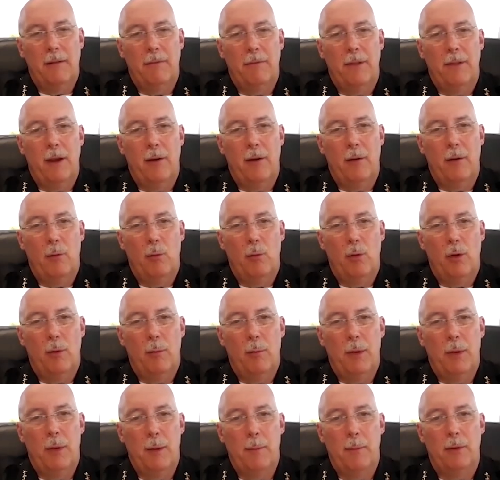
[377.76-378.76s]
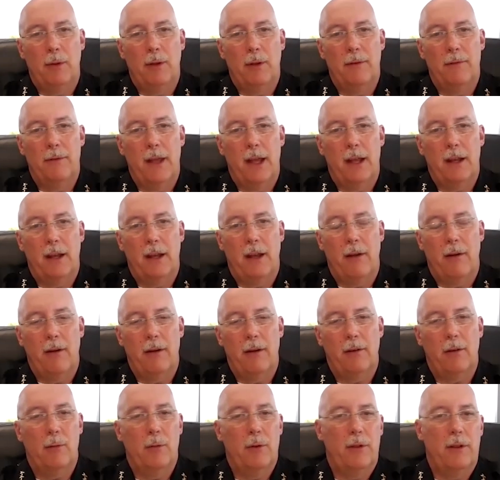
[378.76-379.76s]
if there were people of that
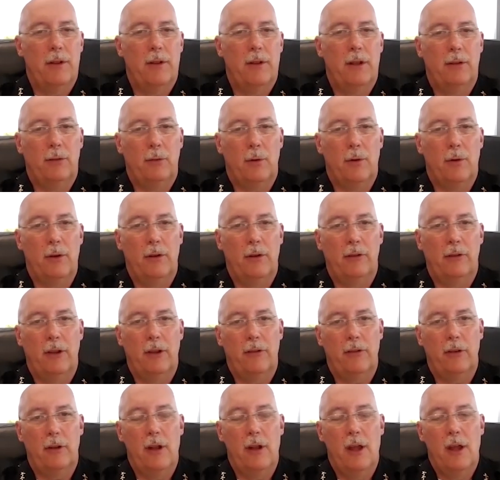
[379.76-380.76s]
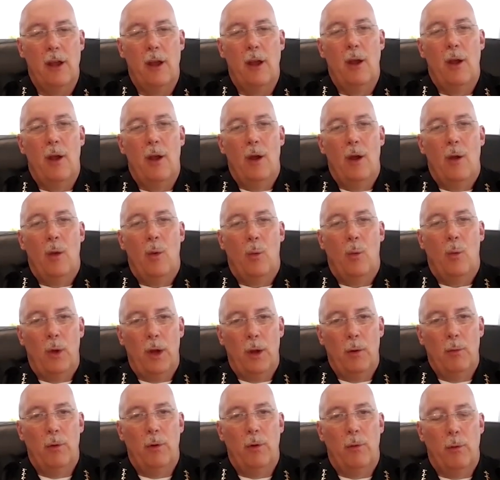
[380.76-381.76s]
character within this organization,
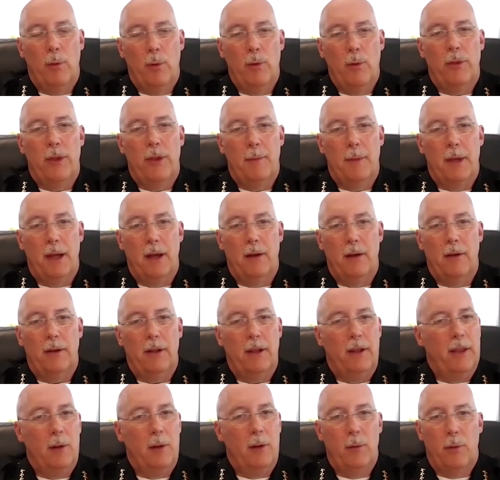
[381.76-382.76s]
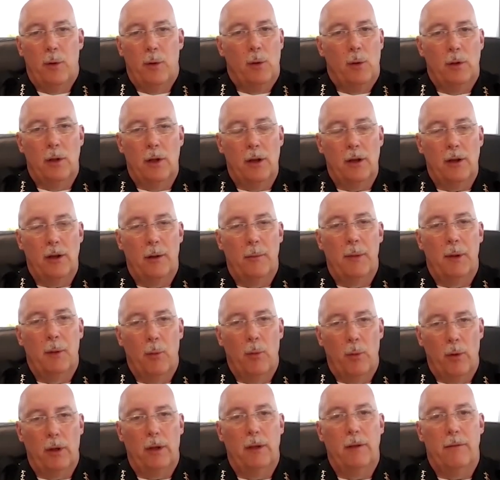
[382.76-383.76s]
we would root them out and they would no longer be
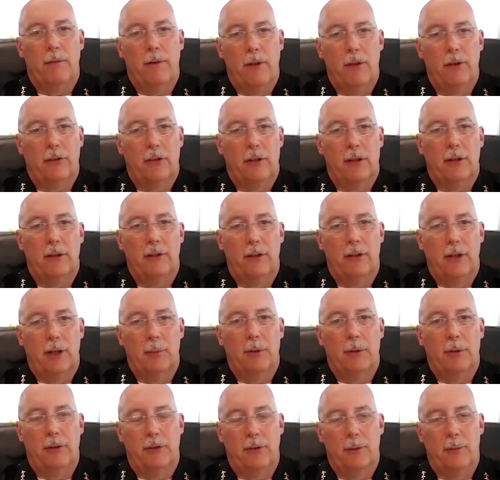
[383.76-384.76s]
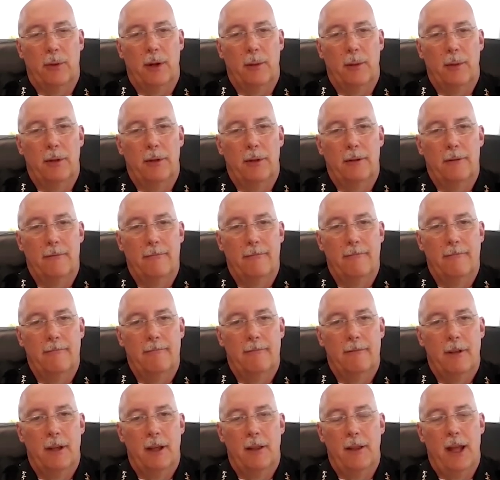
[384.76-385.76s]
working for the Salt Lake City Police Department.
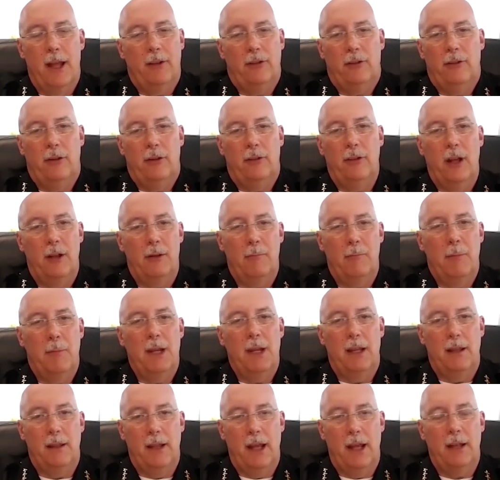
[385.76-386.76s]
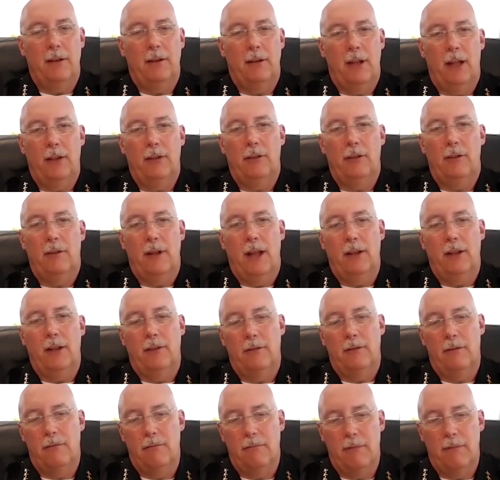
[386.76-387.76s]
And that's just not me. That's
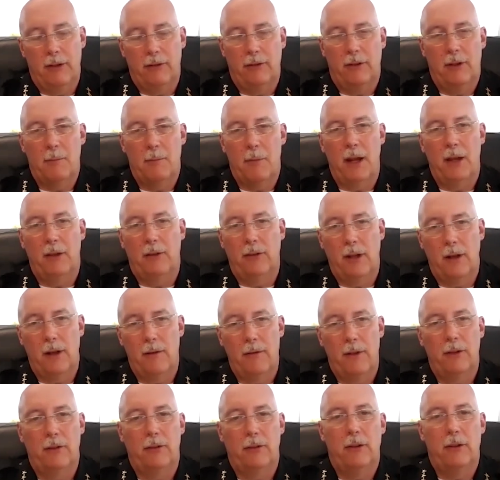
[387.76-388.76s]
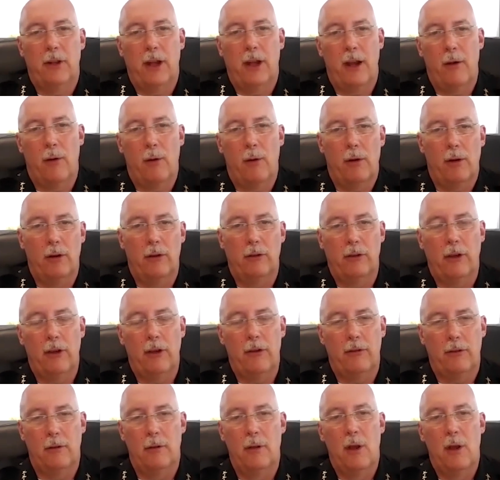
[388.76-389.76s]
the mindset of this entire
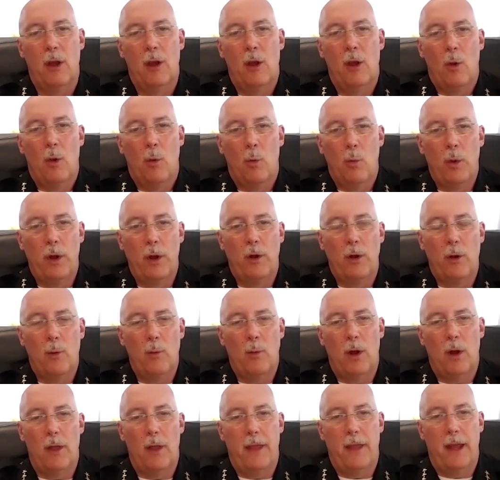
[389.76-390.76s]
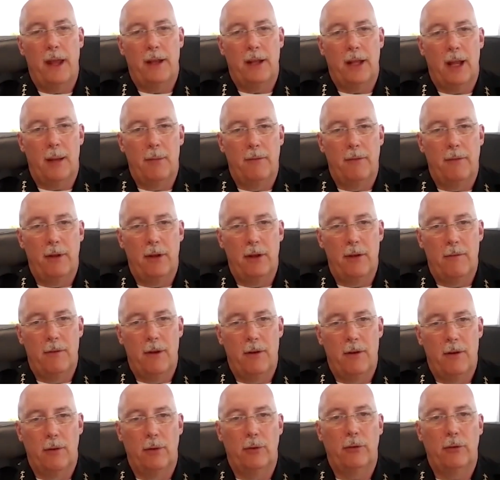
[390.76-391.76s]
organization. We don't want that type of
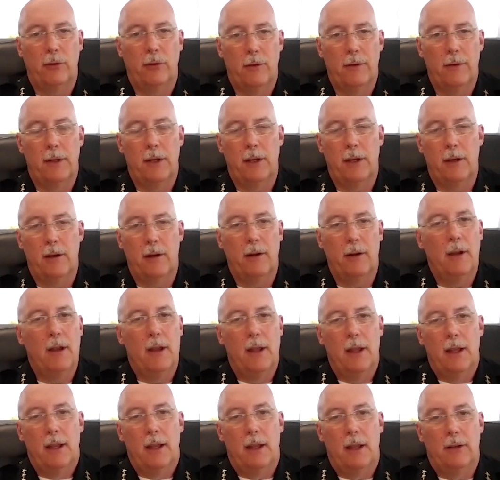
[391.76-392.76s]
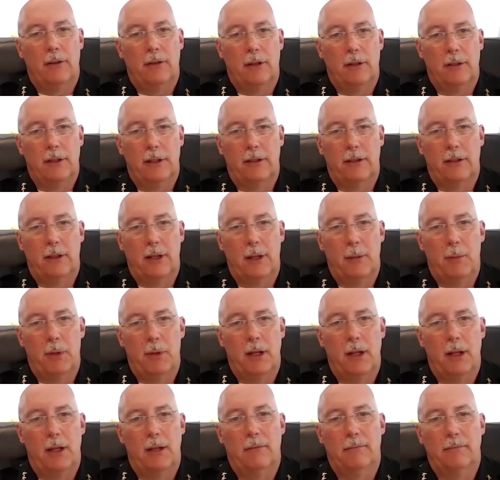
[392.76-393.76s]
individual serving here in Salt Lake City
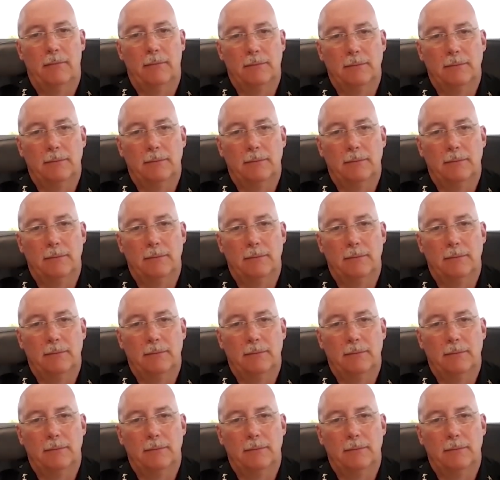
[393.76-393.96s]
PD.